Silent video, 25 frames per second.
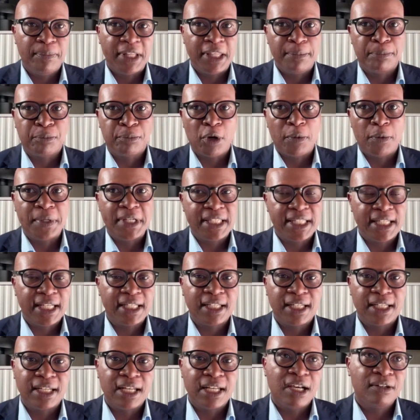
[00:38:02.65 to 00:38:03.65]
But the property
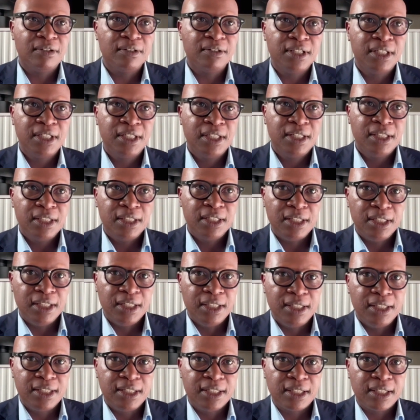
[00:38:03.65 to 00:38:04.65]
sector now
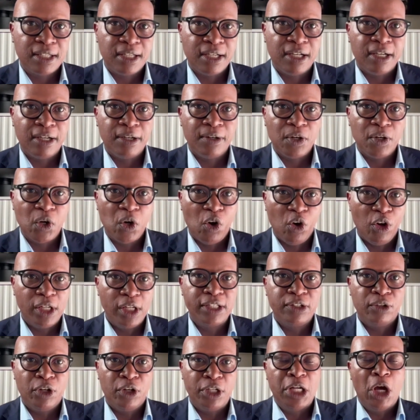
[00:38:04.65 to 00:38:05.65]
is
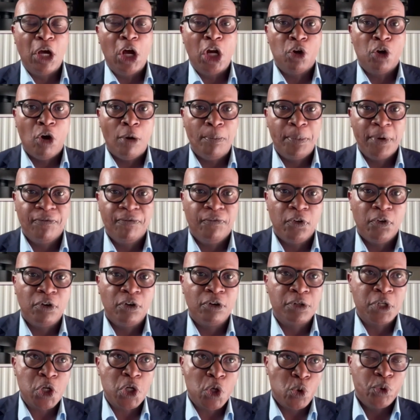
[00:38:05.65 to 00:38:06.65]
holding on and hoping
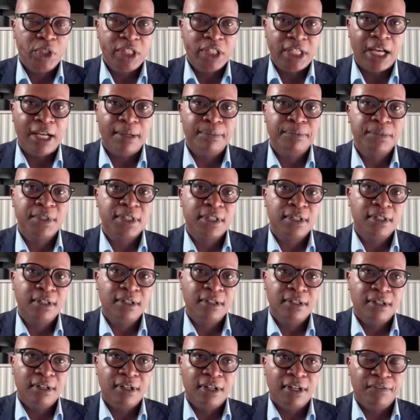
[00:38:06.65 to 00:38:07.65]
for good times
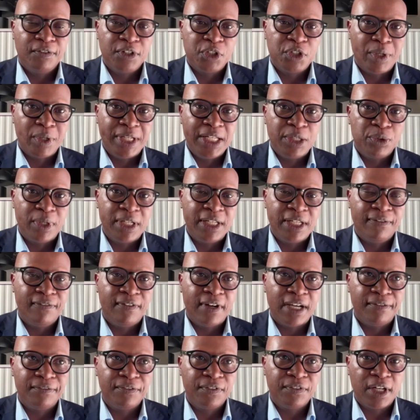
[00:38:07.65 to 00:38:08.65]
for
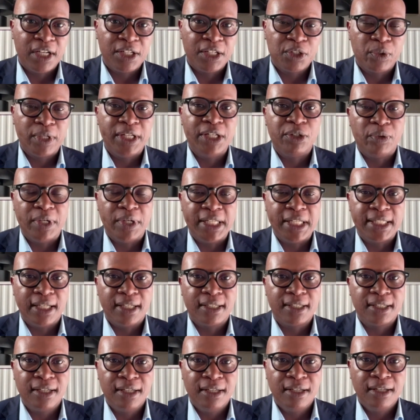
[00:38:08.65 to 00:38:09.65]
2025,
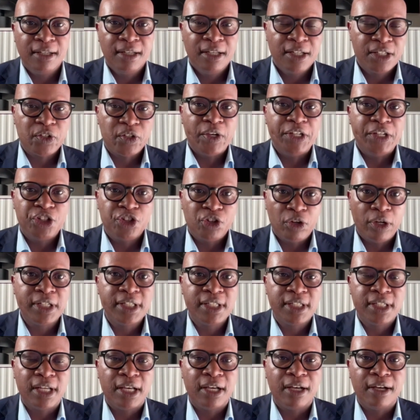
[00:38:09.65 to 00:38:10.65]
2026. So in
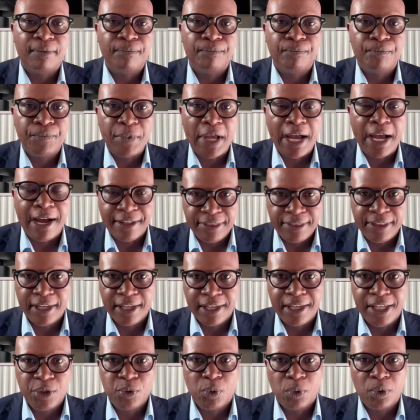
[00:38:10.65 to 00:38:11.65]
short, I
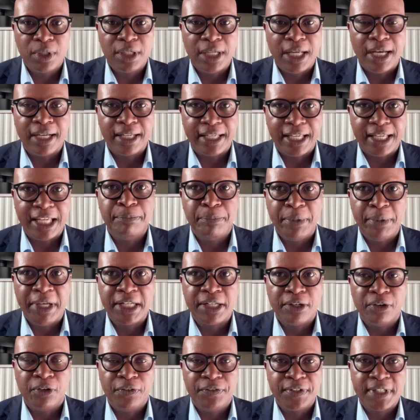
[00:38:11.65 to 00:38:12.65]
think it will get
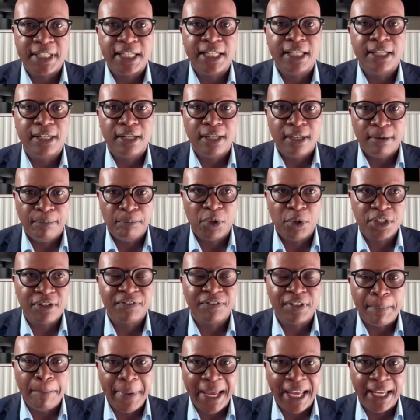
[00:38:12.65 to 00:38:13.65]
better. We've seen most
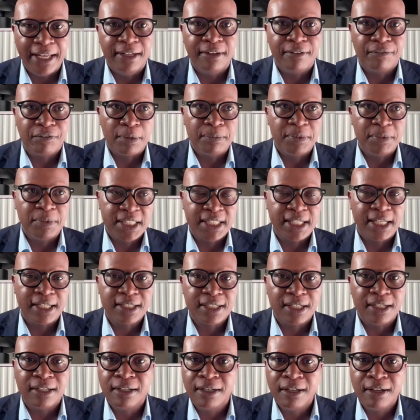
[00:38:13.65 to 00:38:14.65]
of the pain from the
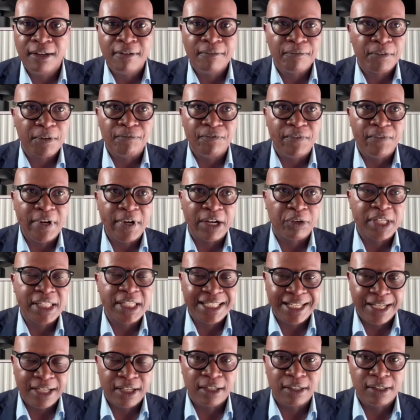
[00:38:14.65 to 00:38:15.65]
sector from
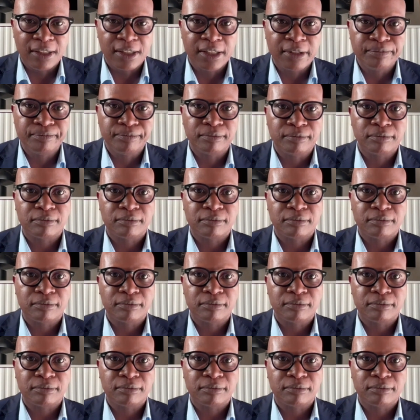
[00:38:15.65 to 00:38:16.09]
various angles.